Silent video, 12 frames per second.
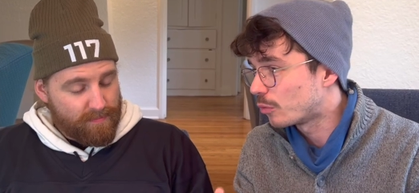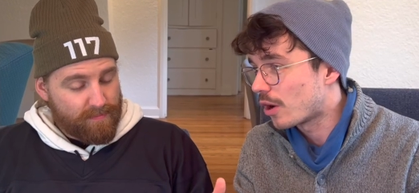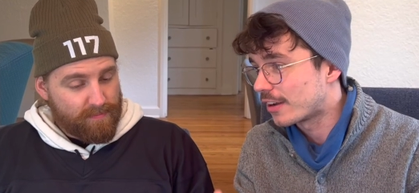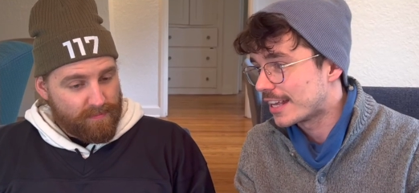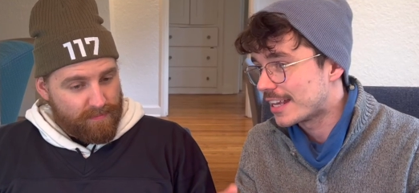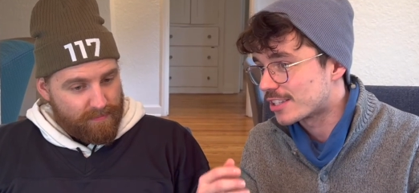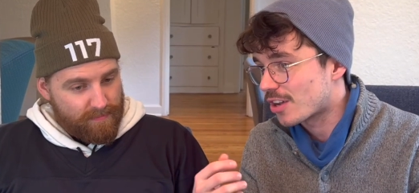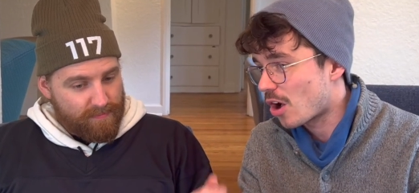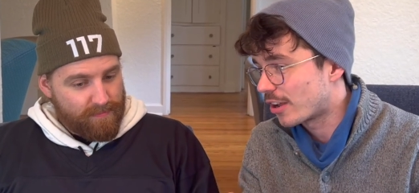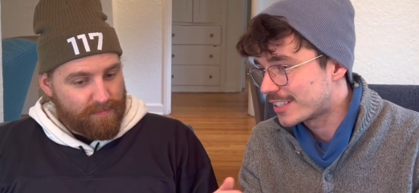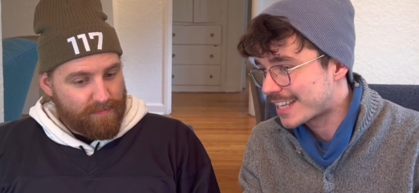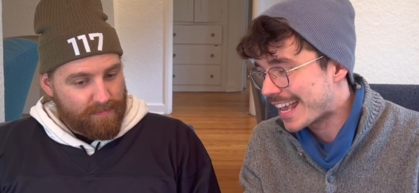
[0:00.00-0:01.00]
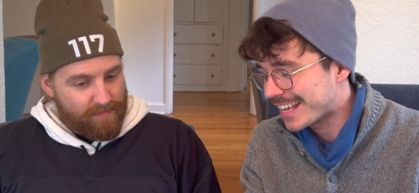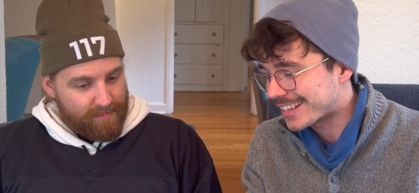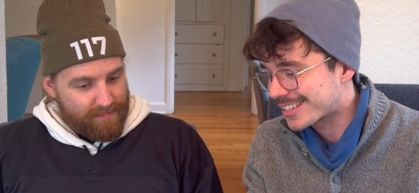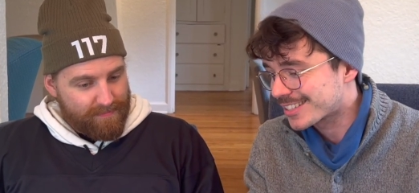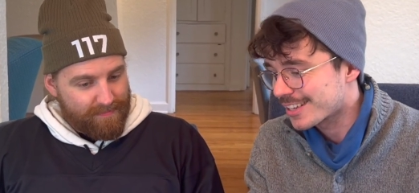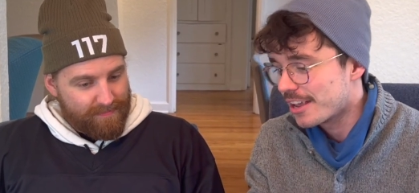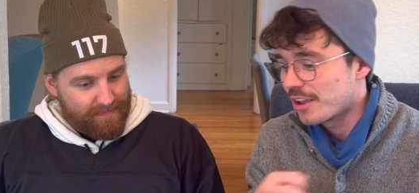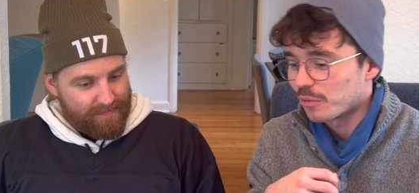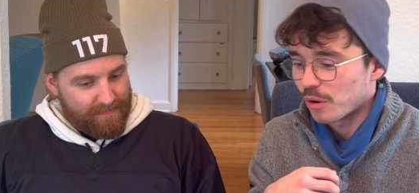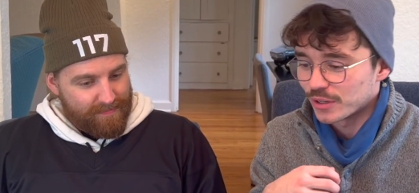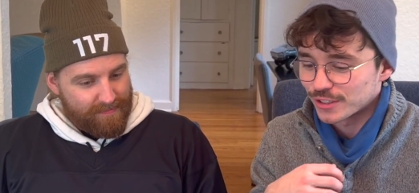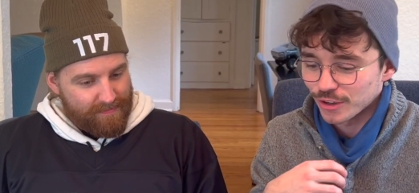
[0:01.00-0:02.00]
Speaker 1: one is Hot Takes,
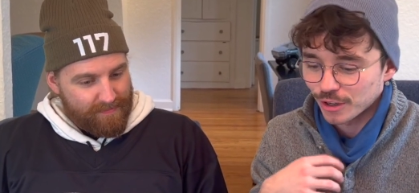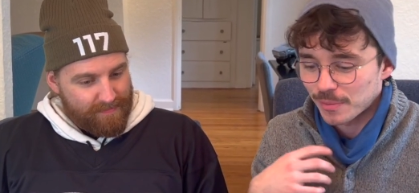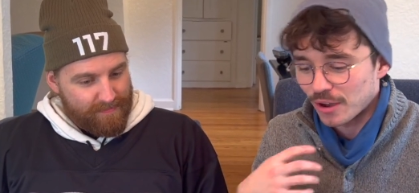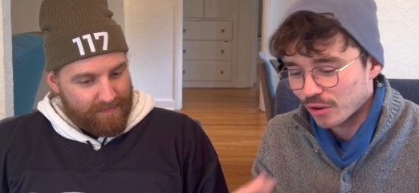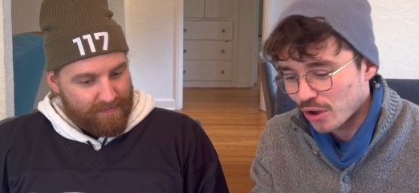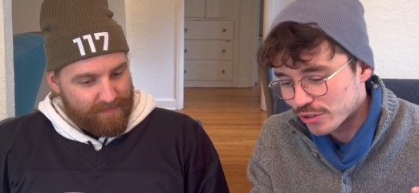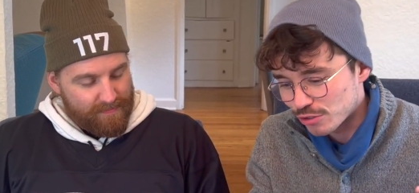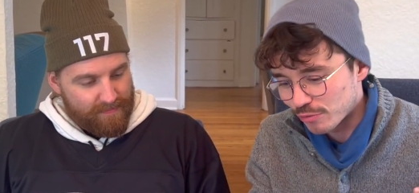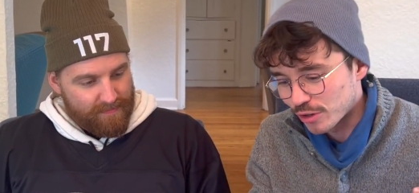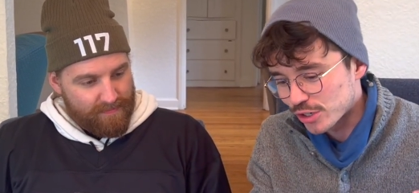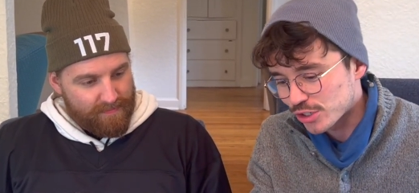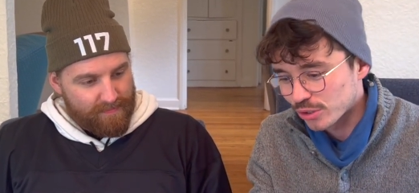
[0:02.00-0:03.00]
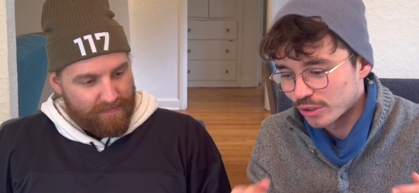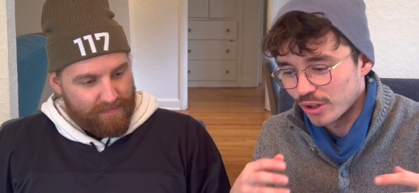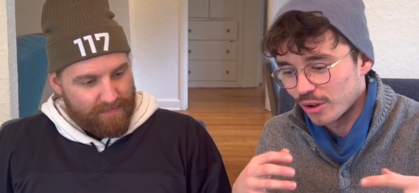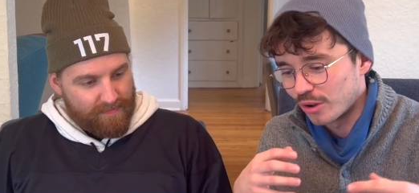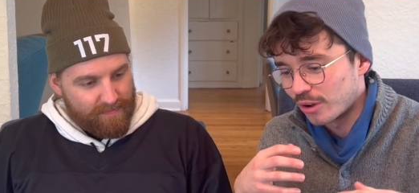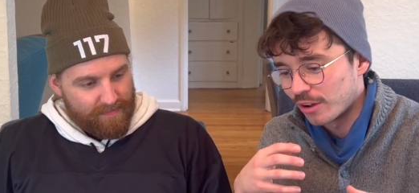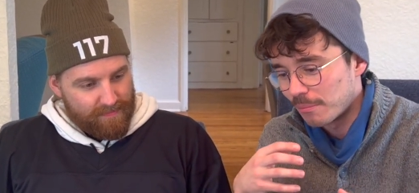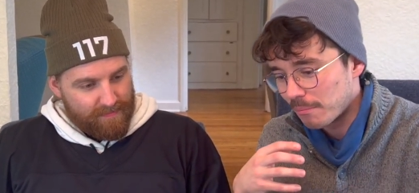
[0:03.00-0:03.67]
where we talk about controversial or